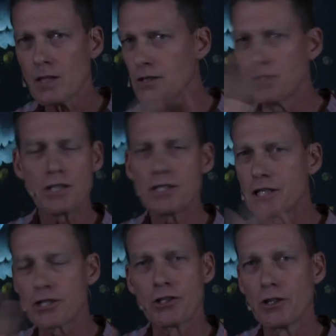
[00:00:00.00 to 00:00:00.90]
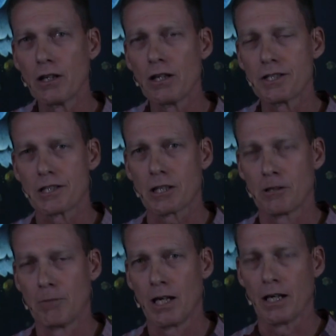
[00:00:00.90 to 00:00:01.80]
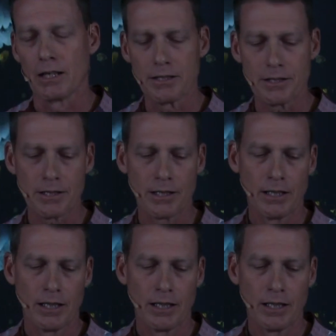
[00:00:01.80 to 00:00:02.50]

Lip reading: to just externalize the commands,